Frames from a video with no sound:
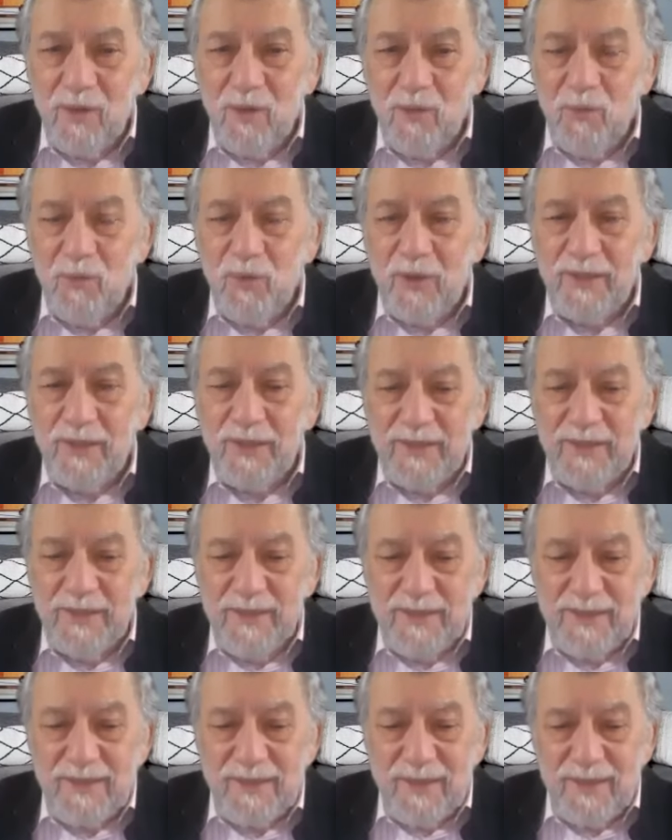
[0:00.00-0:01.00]
what
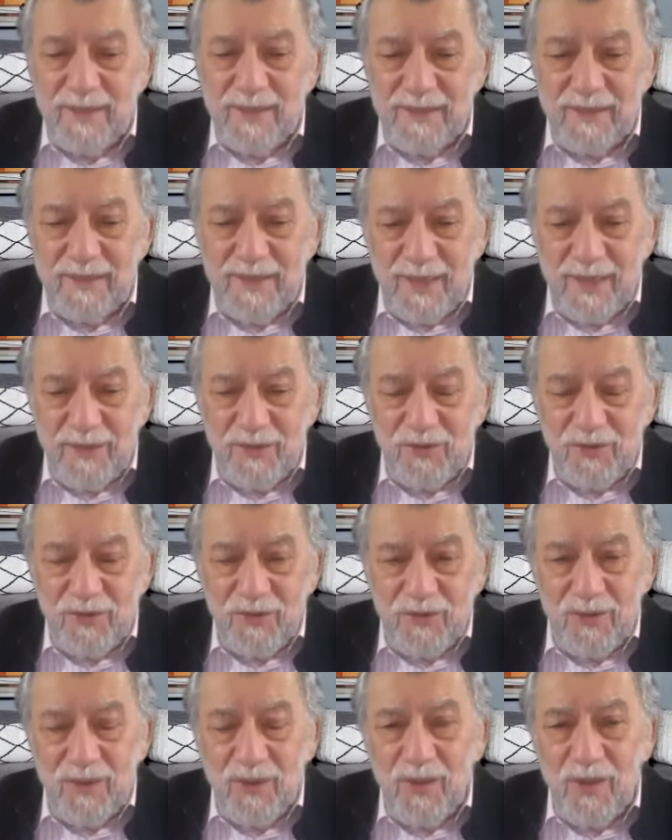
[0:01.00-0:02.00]
his
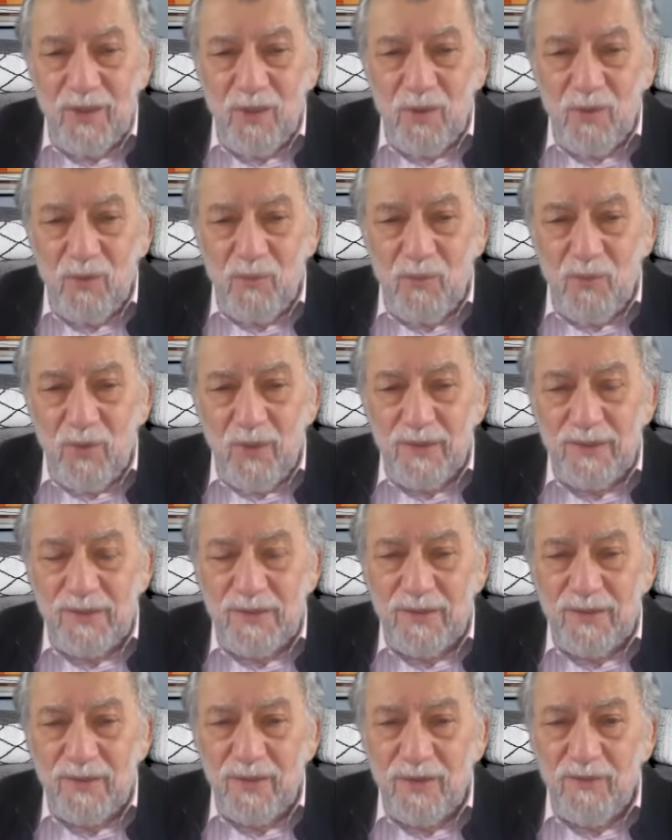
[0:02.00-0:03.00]
intention
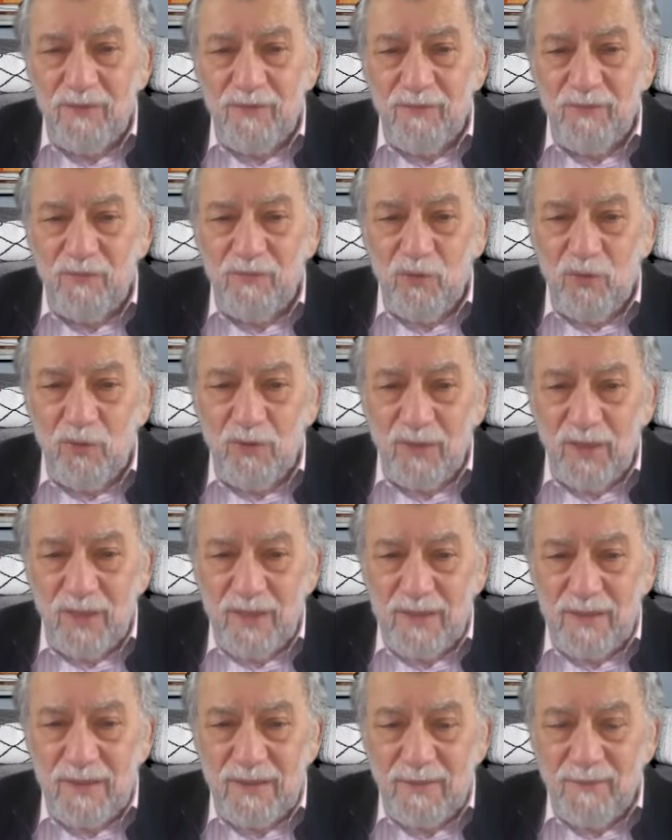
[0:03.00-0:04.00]
was for
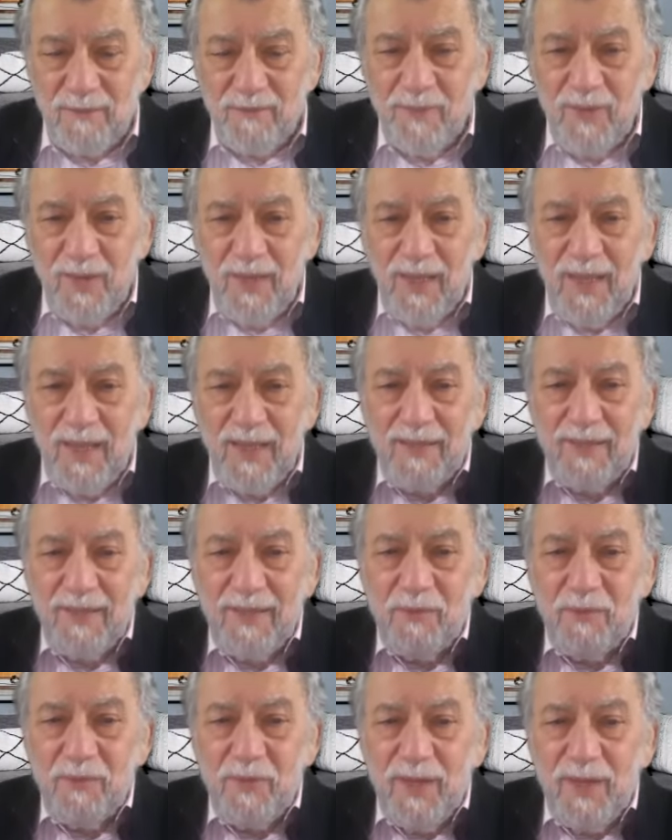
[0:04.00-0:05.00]
us. And
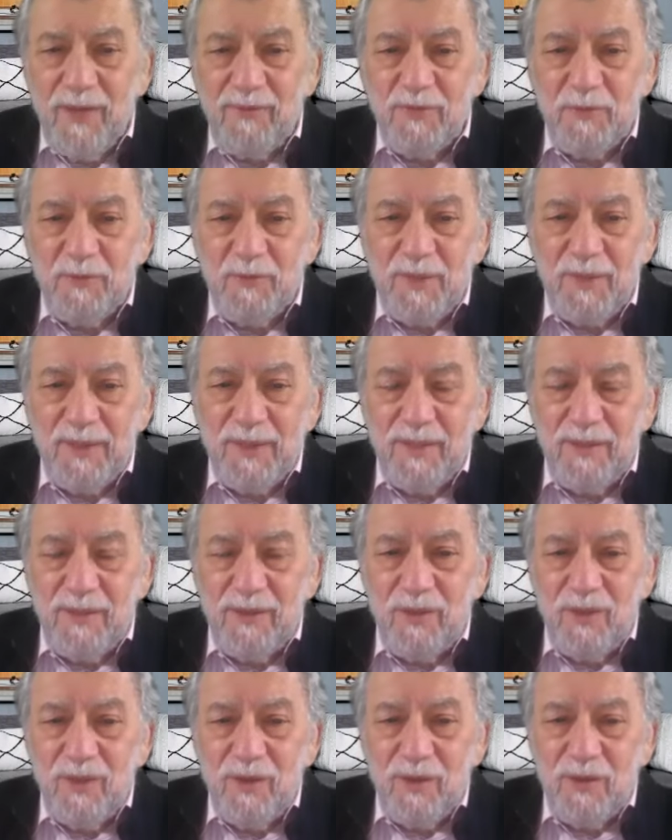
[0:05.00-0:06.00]
then we have to begin
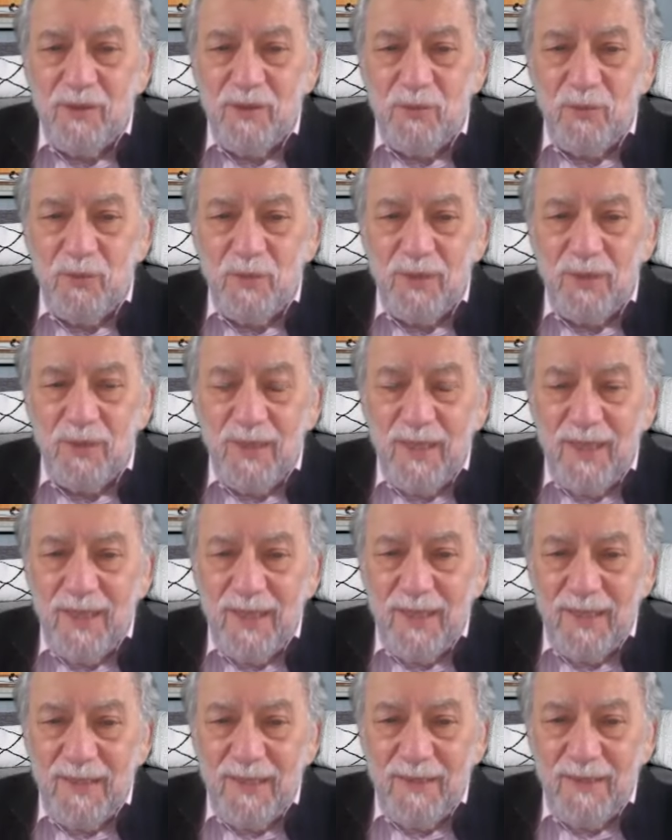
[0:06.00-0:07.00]
to
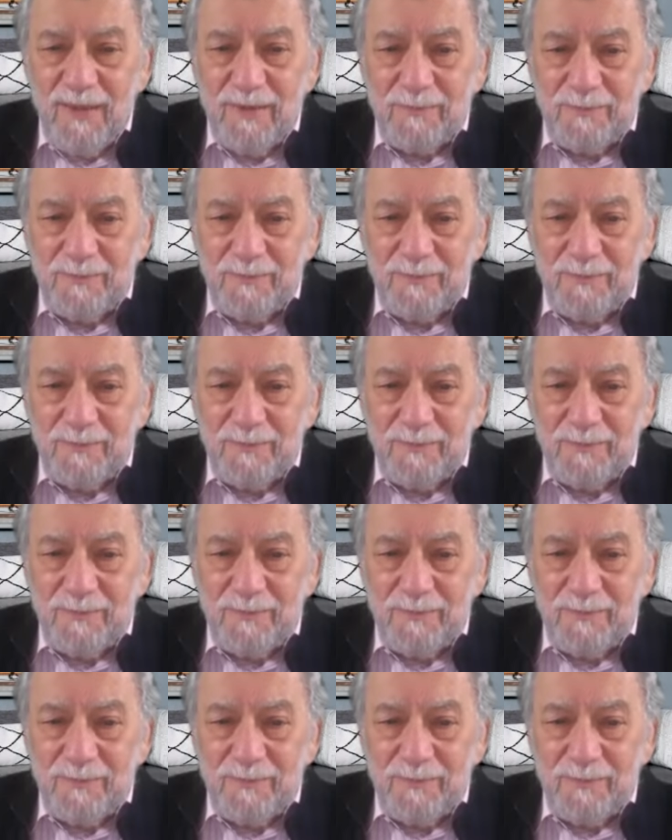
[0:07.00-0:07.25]
align